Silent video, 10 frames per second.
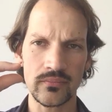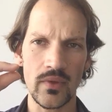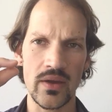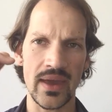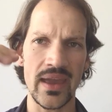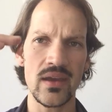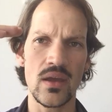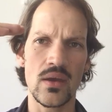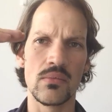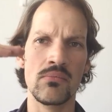Okay,
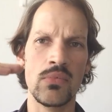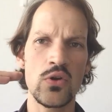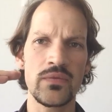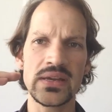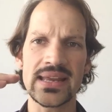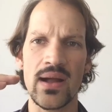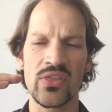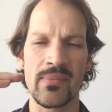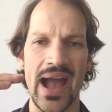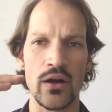moving down
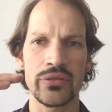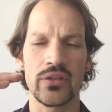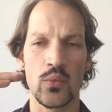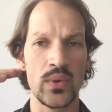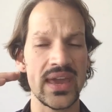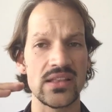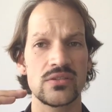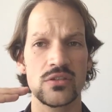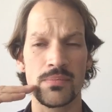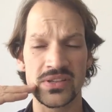the mouth, we get
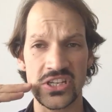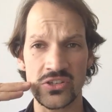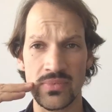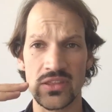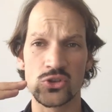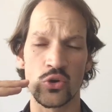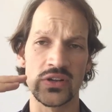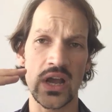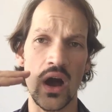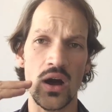to the position where the jaw
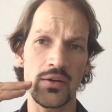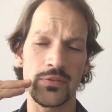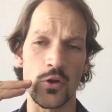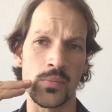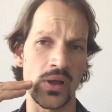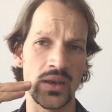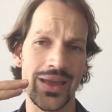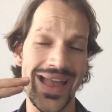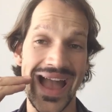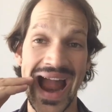is half open,
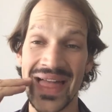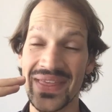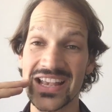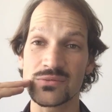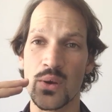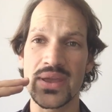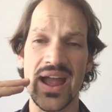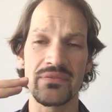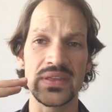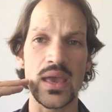and that's where we
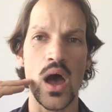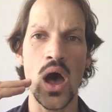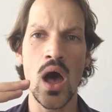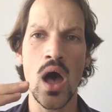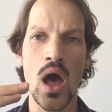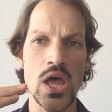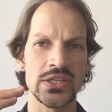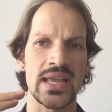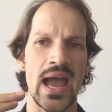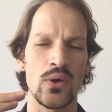have the er
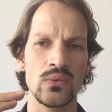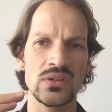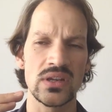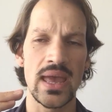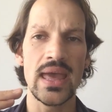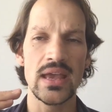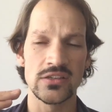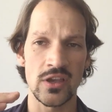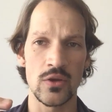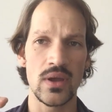sound.
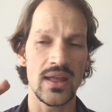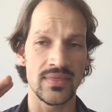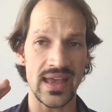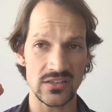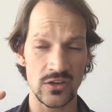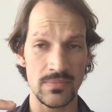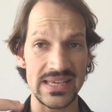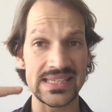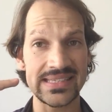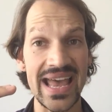So that's going to be
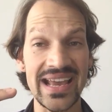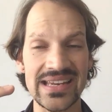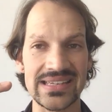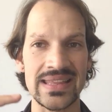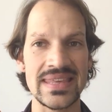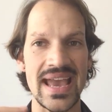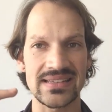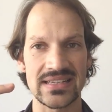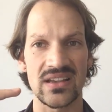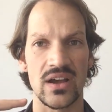second in the
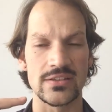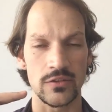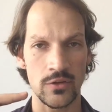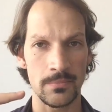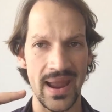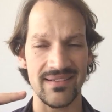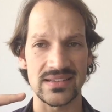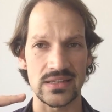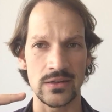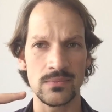exercise of
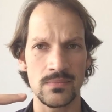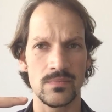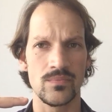comparison.